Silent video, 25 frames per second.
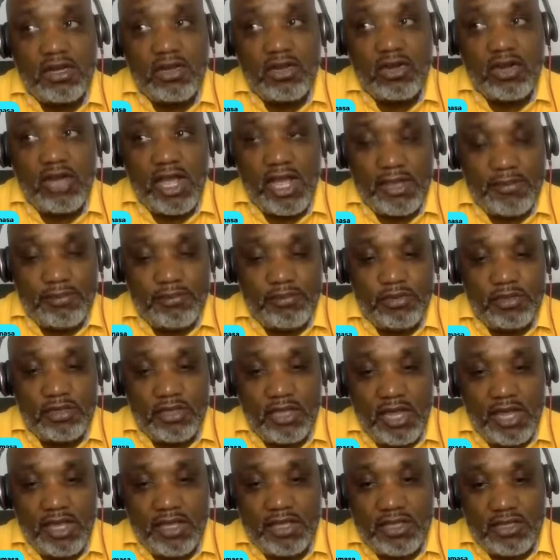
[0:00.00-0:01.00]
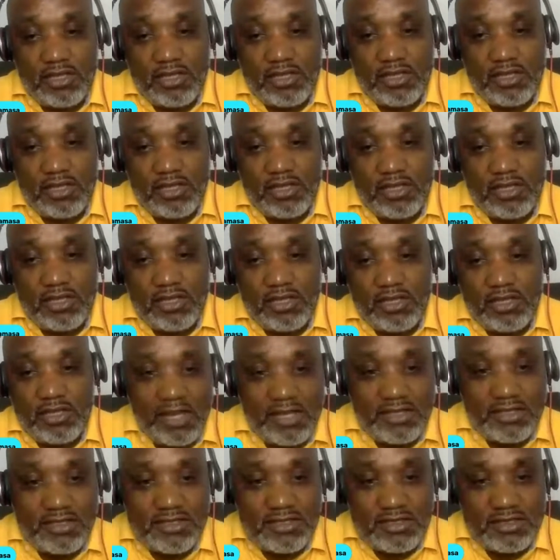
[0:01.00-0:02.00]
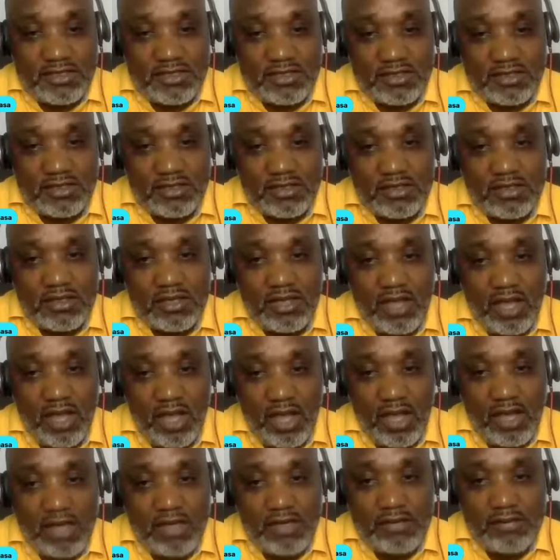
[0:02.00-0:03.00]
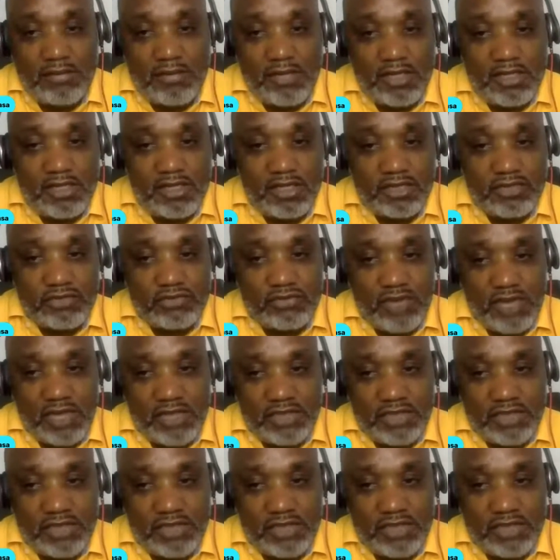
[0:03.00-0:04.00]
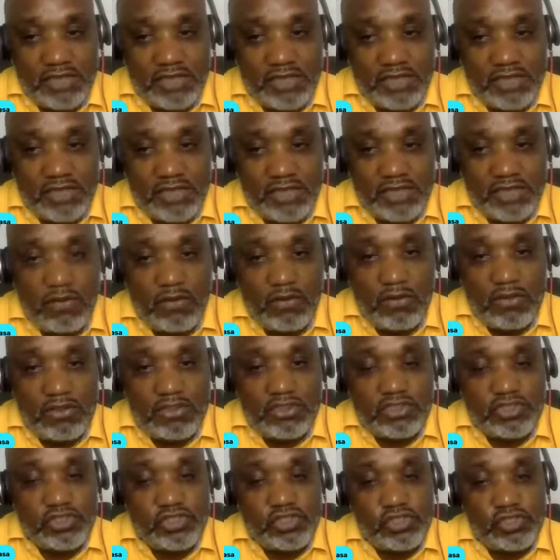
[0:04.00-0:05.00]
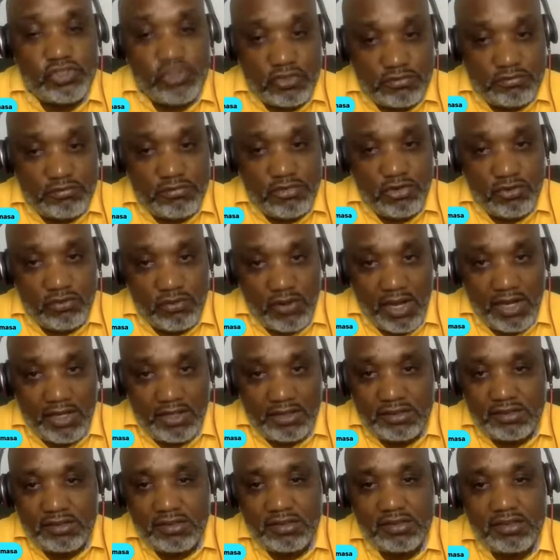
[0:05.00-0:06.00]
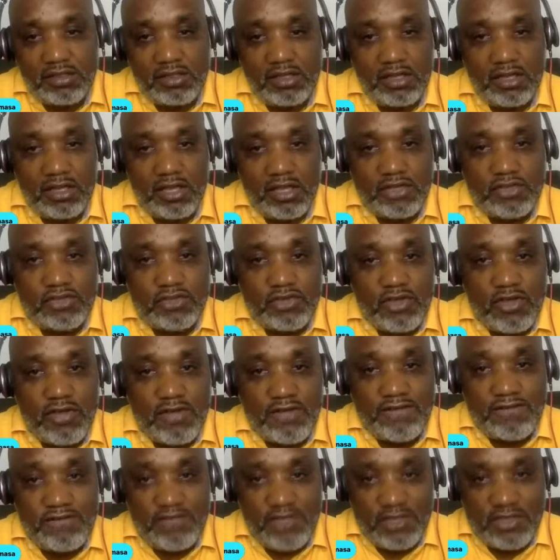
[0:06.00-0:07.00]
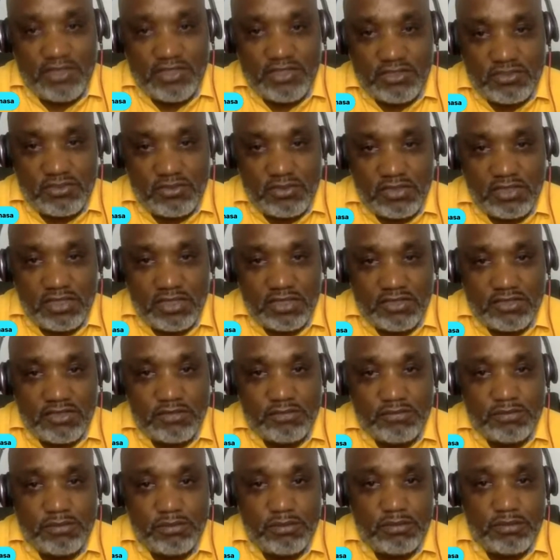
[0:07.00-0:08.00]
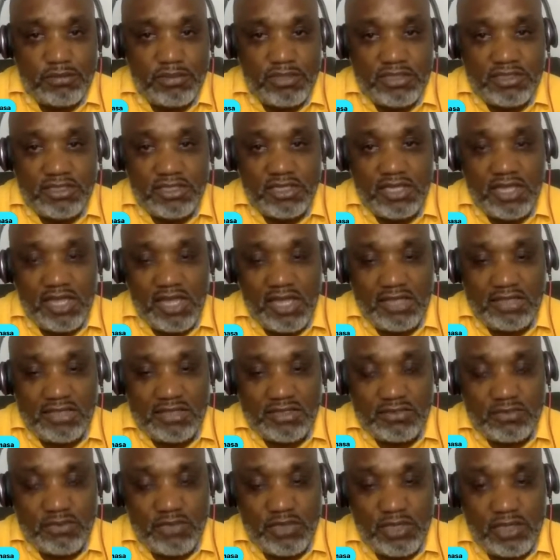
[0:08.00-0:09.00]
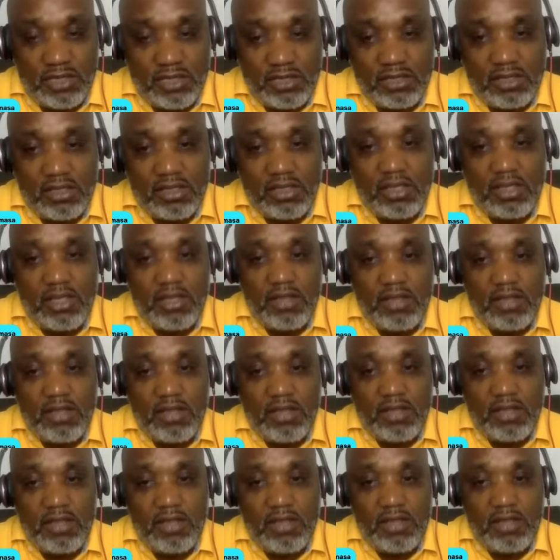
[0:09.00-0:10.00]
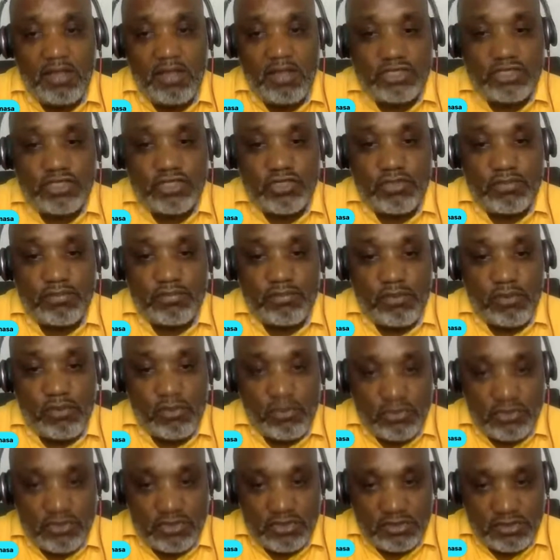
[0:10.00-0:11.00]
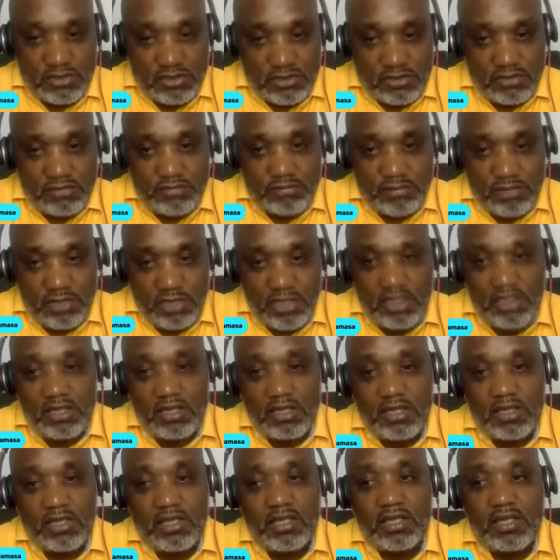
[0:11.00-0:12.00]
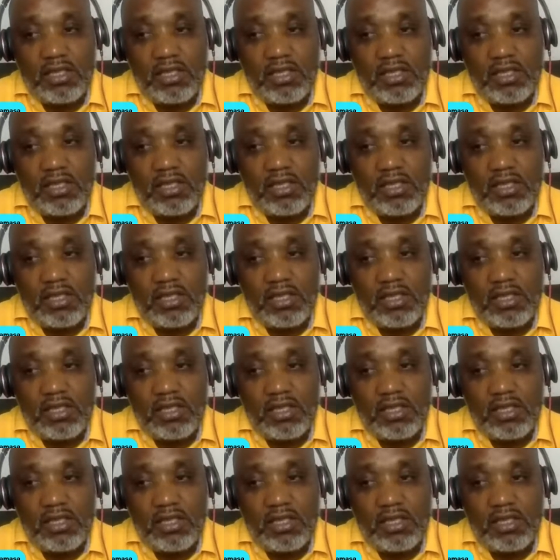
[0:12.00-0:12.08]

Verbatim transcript: are hiking, hiking up the price on the maintenance ration, which shouldn't be right. I took offense to it, as some people may say last week, because it's supposed to be